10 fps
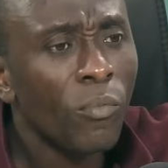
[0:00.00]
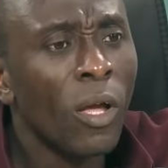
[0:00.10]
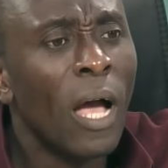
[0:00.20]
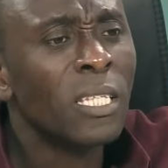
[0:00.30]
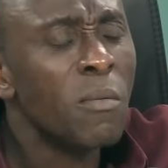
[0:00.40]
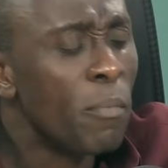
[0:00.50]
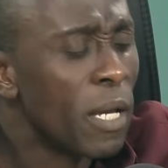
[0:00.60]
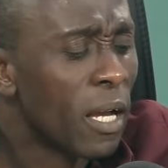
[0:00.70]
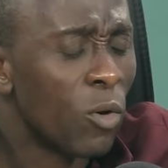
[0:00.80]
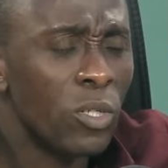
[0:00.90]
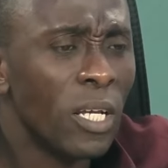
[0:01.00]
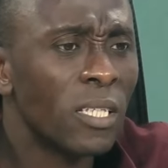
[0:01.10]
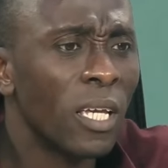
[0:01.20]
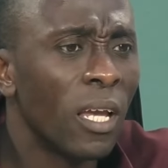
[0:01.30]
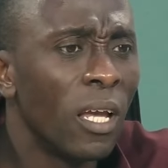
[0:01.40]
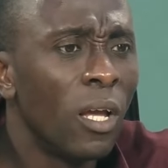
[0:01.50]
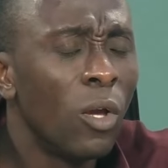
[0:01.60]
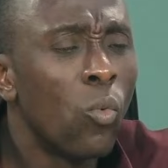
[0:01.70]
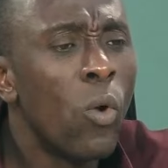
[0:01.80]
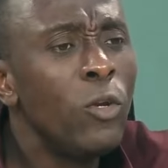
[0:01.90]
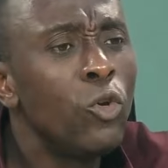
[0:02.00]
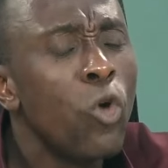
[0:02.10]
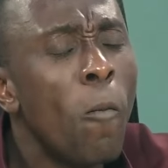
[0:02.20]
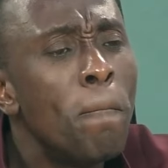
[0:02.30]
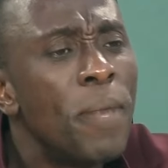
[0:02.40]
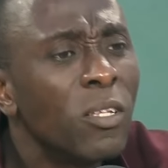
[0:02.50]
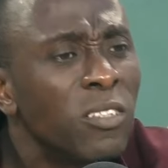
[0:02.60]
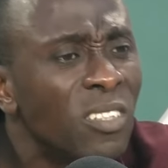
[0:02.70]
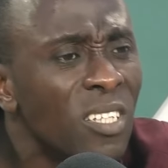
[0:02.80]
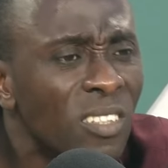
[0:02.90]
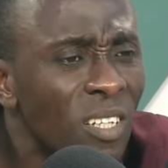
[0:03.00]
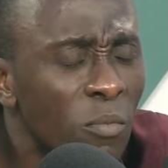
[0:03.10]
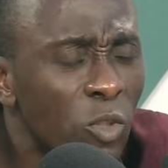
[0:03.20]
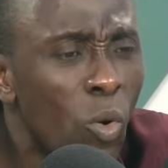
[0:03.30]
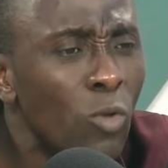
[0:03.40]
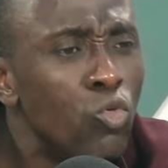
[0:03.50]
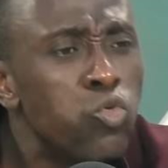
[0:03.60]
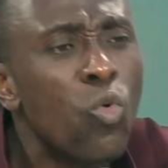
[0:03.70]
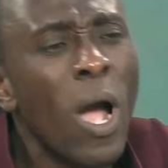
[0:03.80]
I say, my make cannot say. When you don't build systems, what